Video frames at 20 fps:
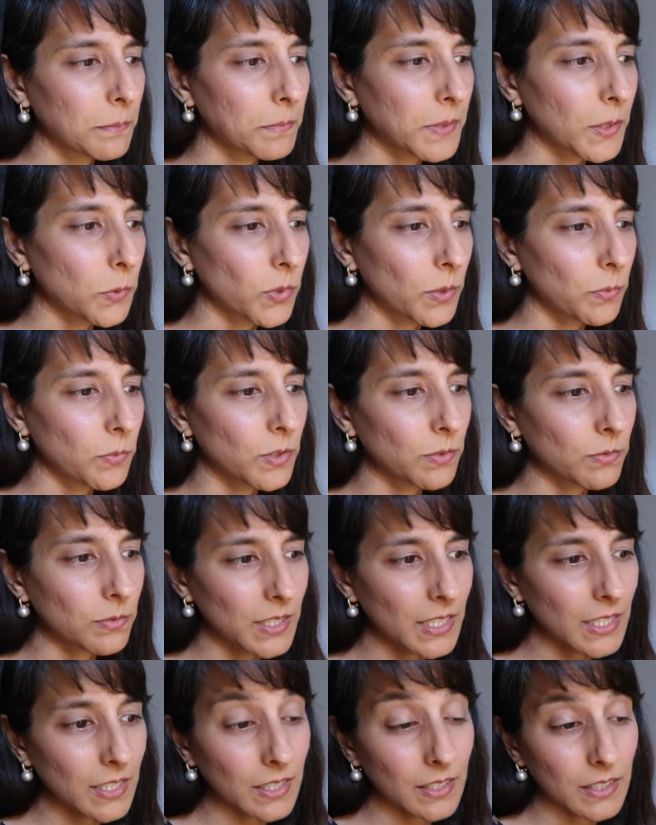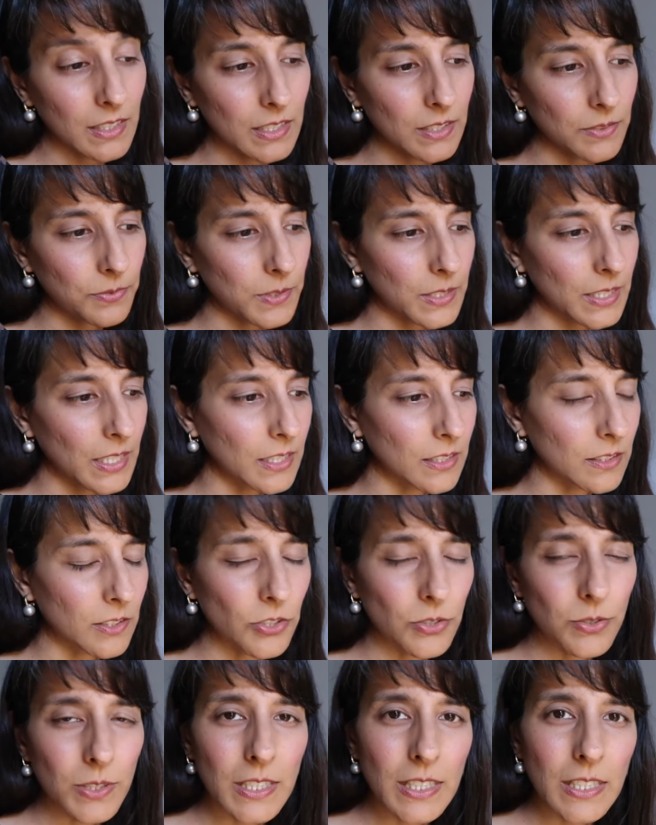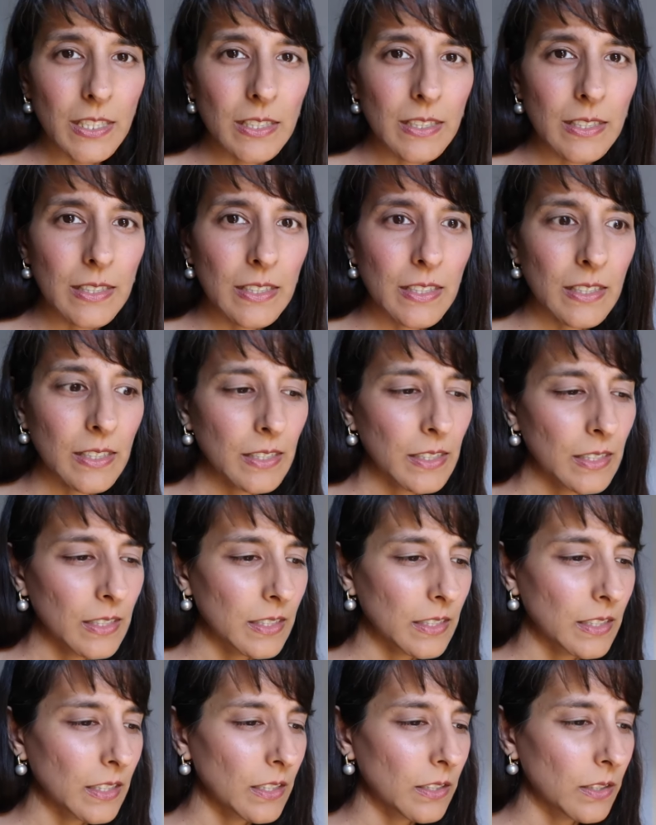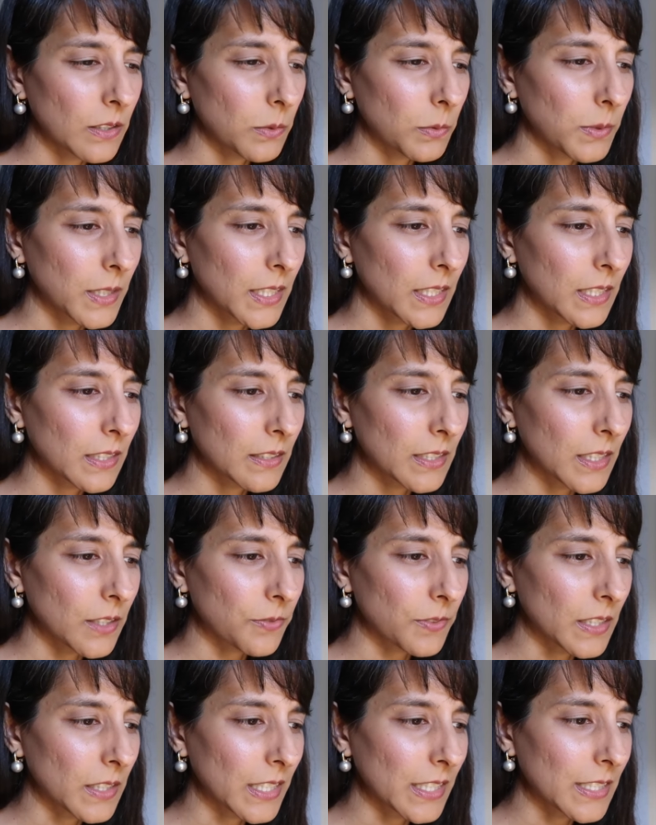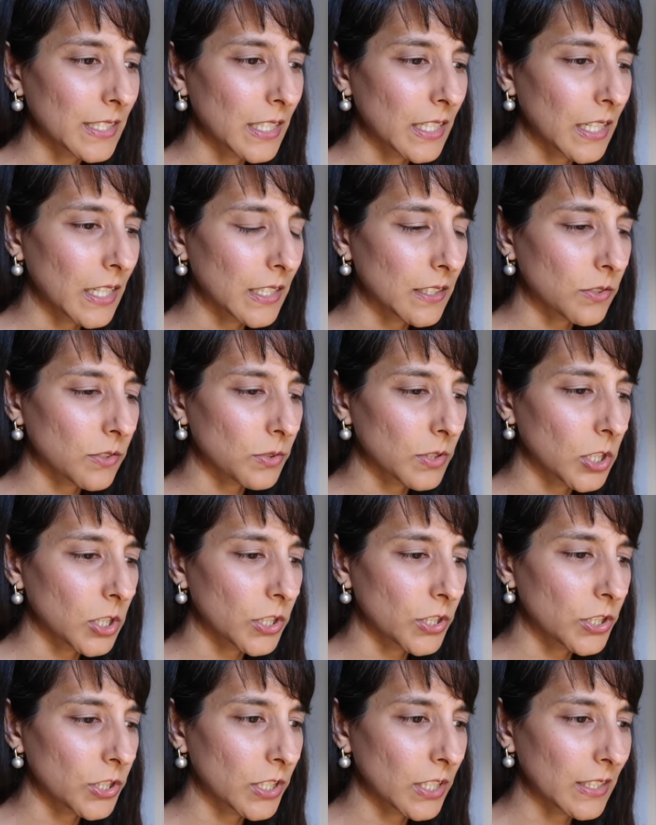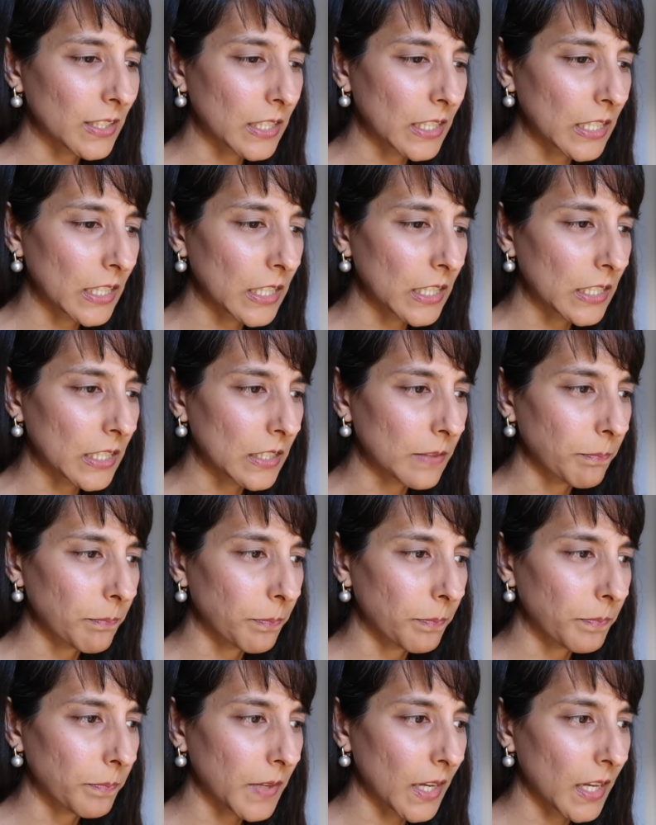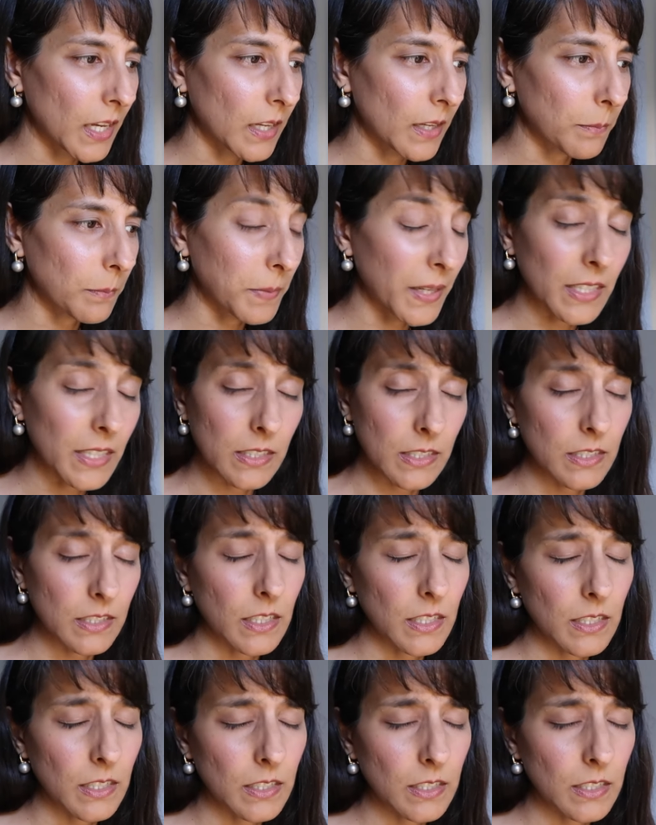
but when we're reading this for a country, you know, we can definitely see astrologically that uh, Palestine